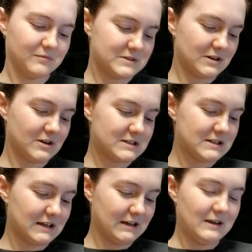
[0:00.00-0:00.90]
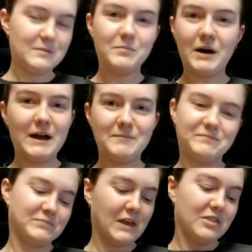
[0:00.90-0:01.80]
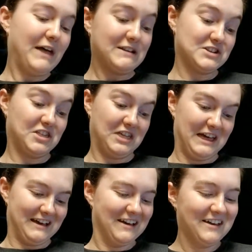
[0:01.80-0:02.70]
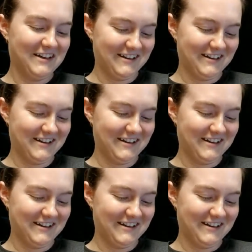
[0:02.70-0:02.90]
Seriously? But that's a thing.